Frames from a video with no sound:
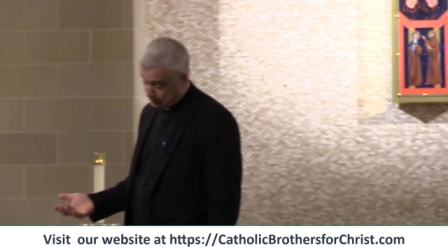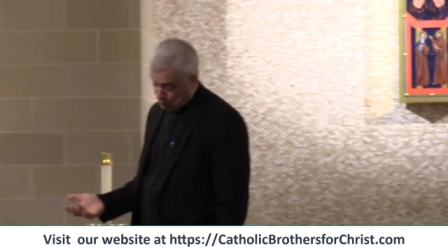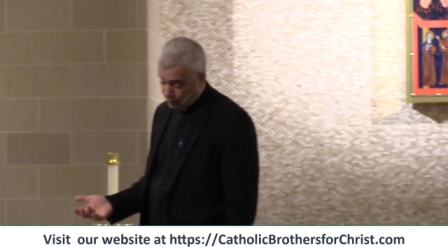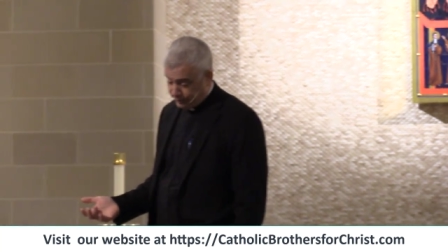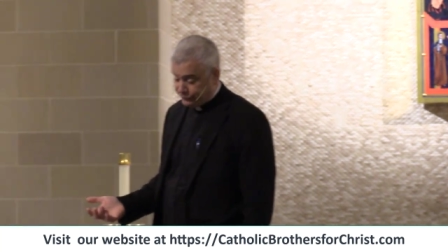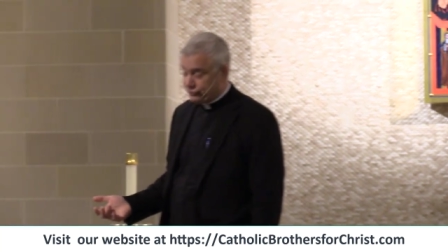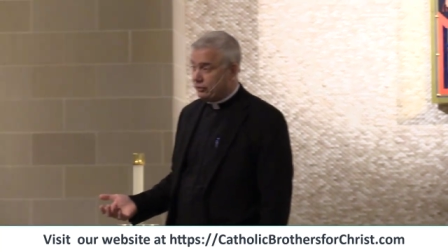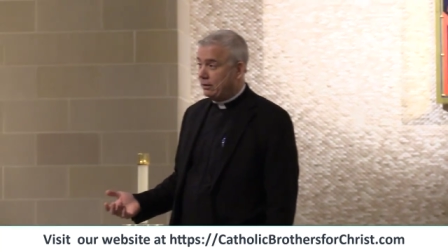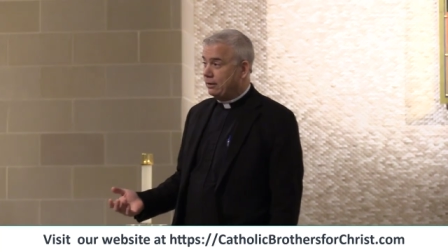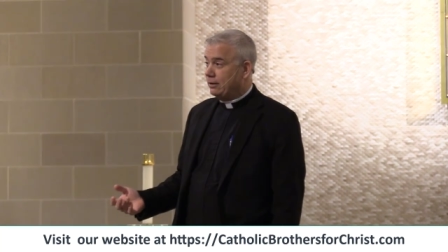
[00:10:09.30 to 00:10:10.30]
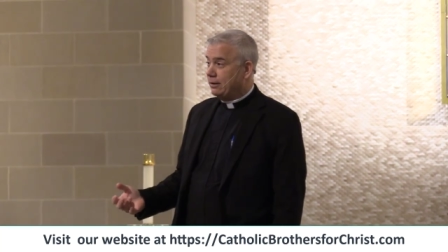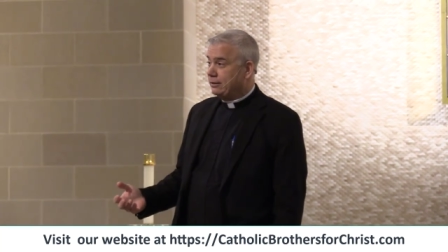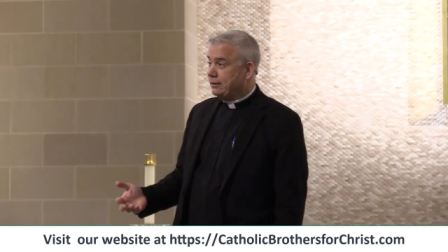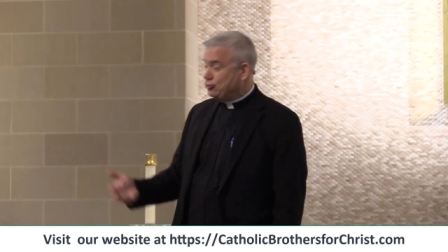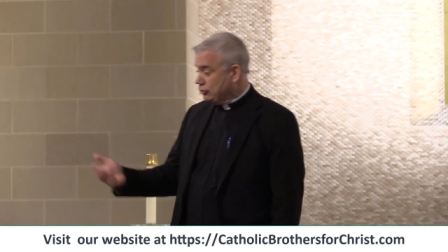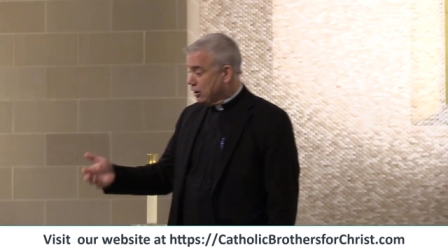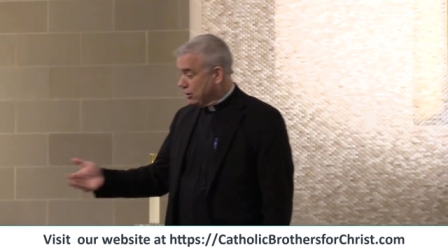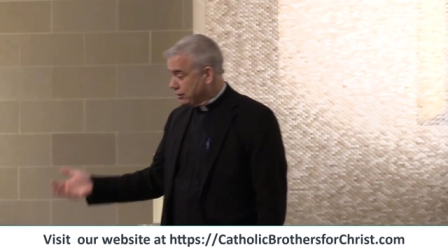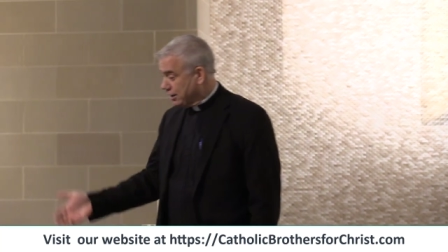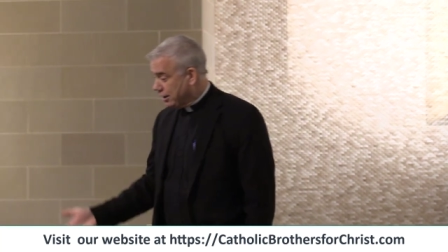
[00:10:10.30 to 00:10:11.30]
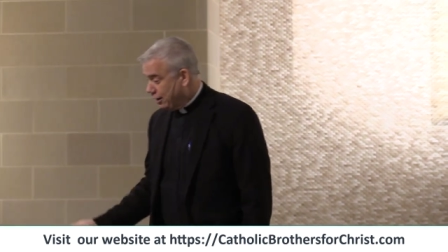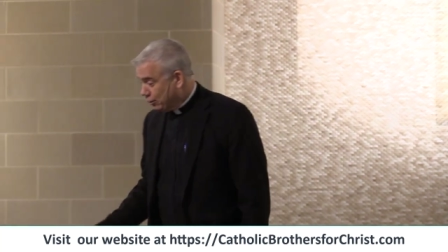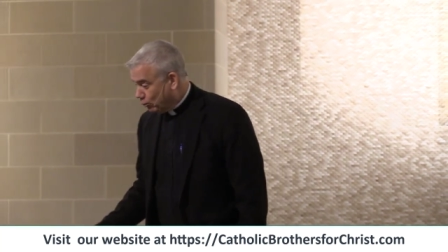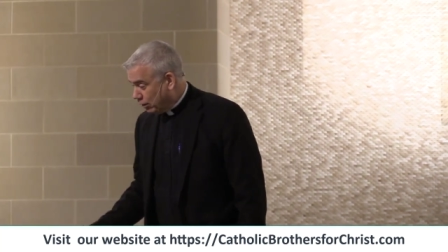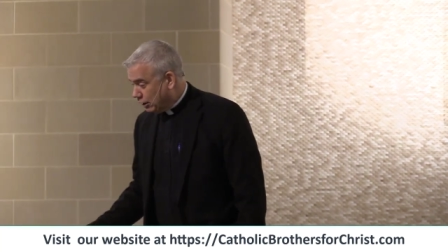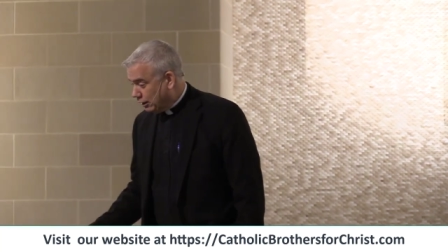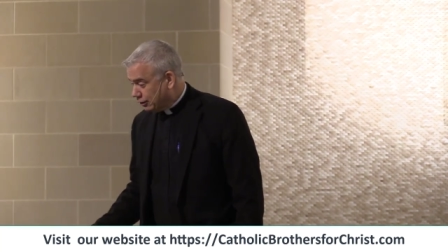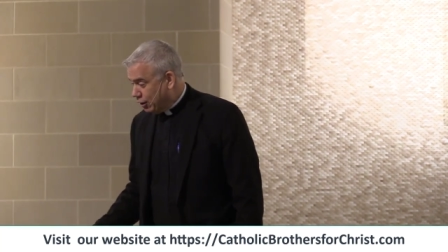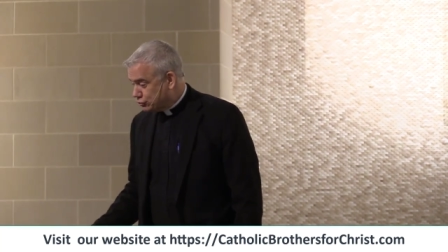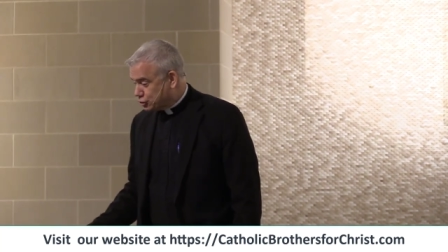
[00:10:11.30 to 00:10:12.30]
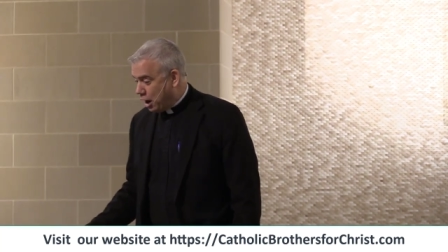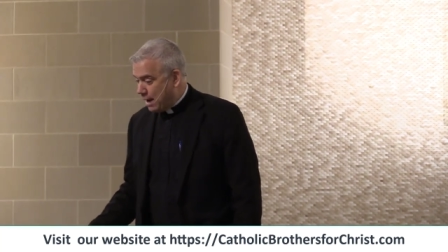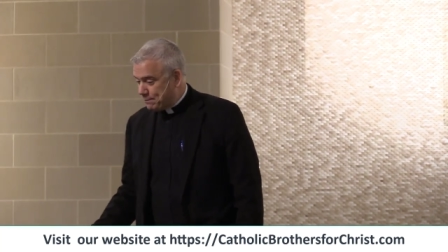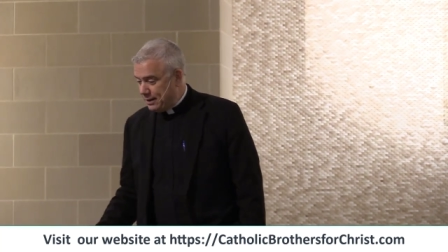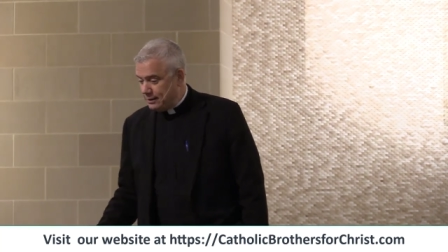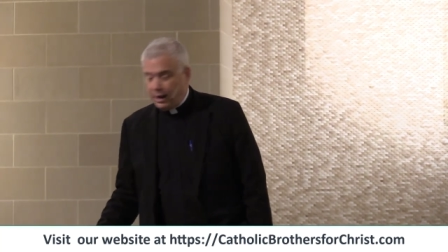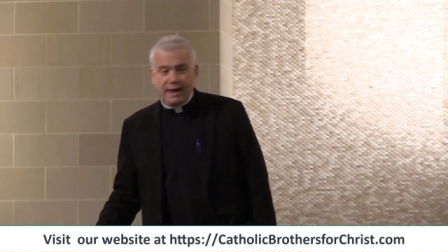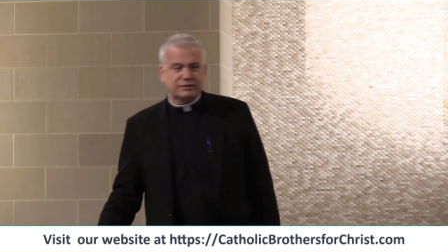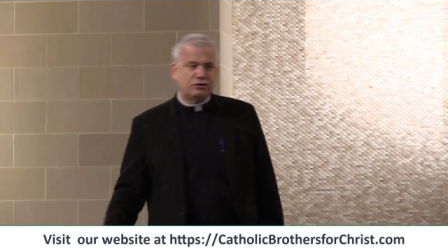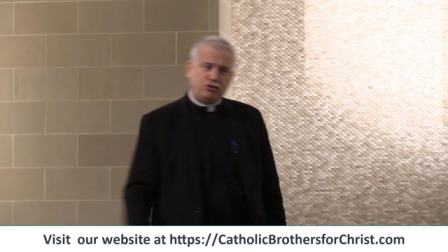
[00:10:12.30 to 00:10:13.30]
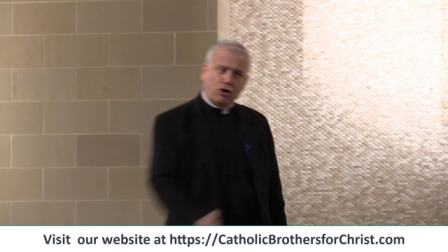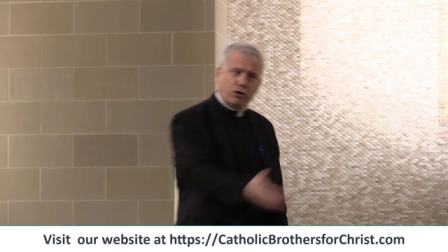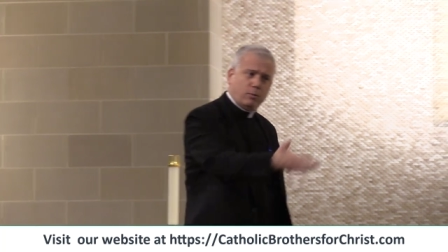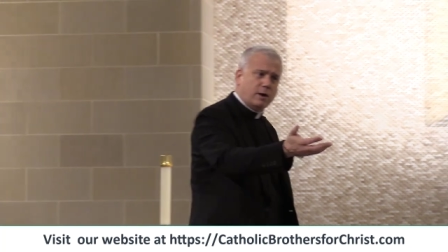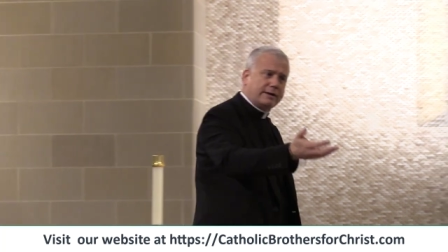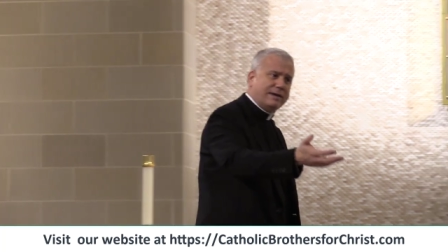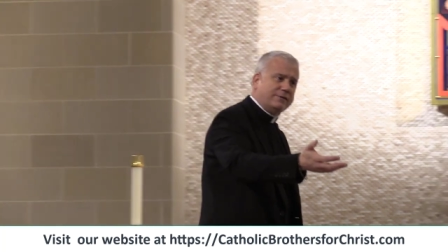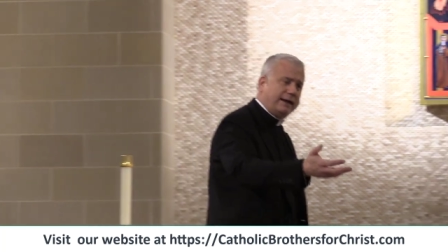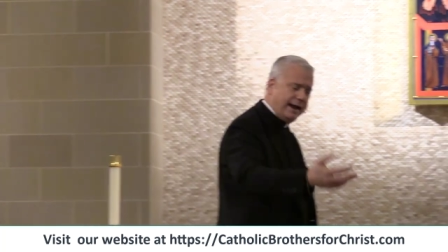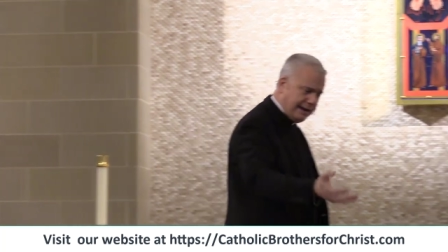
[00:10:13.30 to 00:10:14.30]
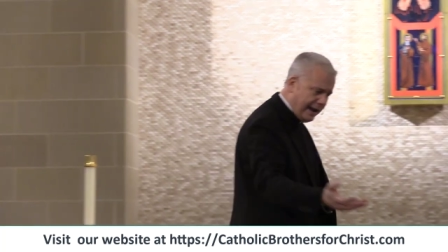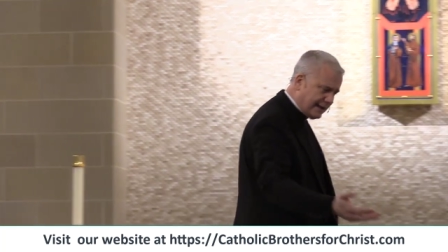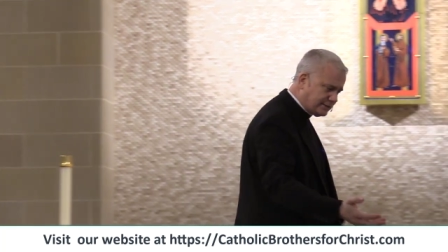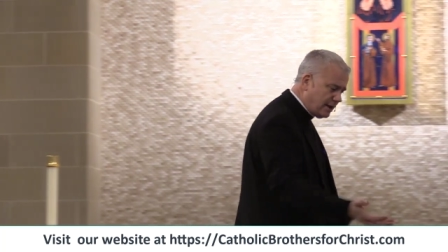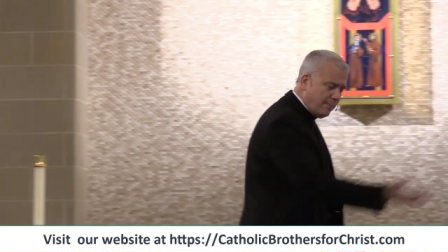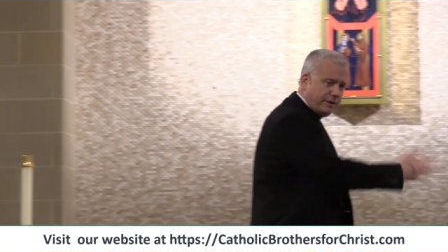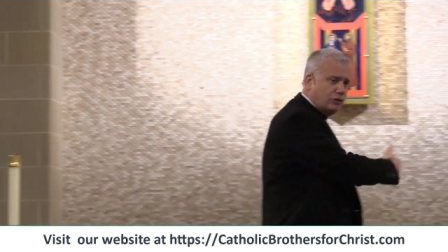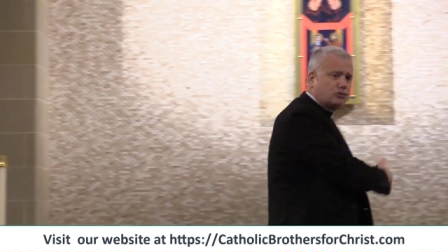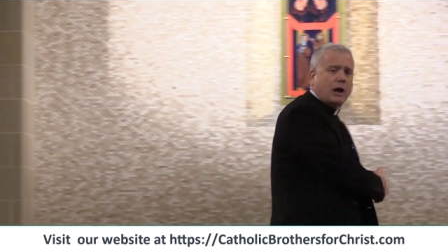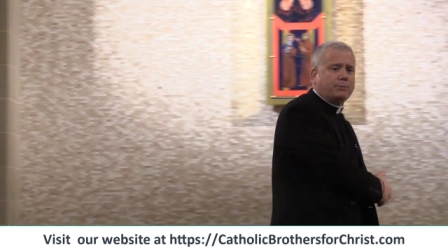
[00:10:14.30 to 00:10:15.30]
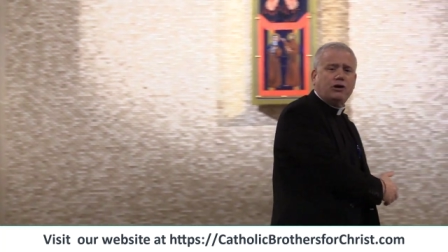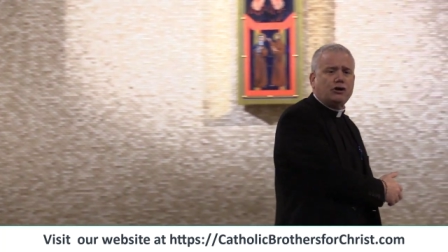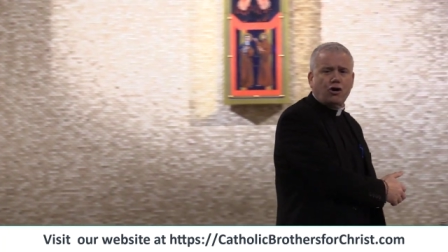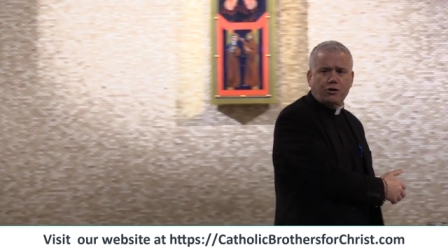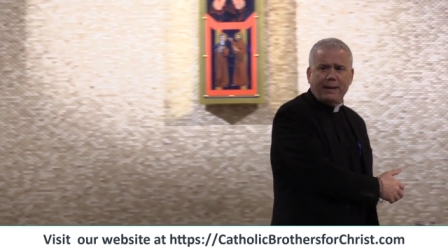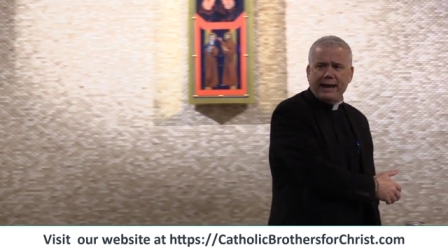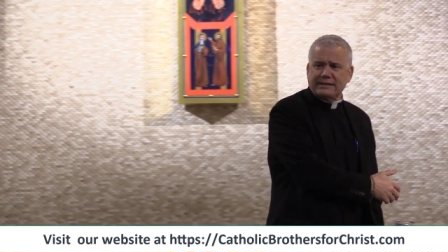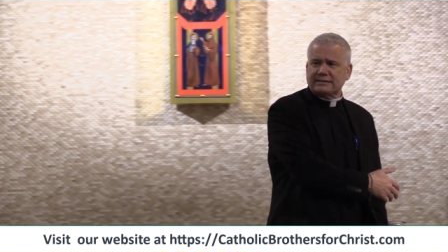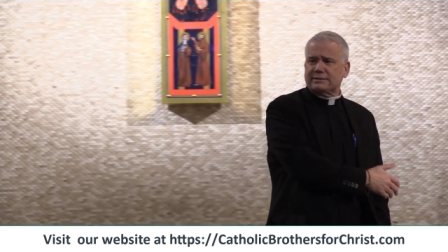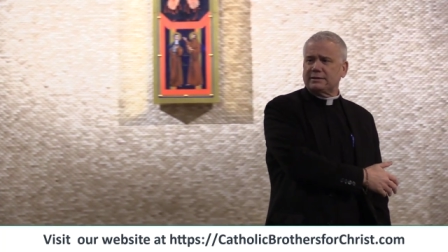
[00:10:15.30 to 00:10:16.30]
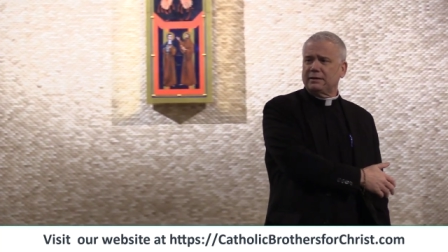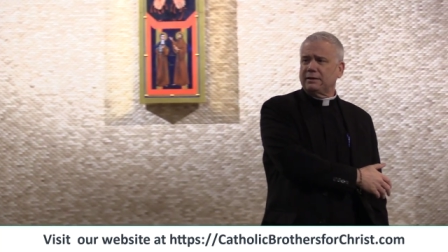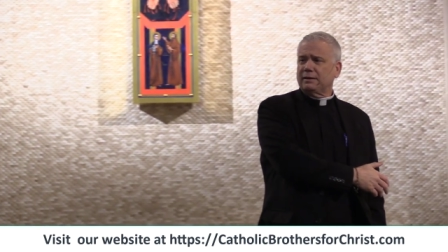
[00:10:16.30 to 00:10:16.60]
of course. Did you go to the uh, go shopping? Yes. Did you go to work every day? Yes. But you stopped. You didn't go to mass.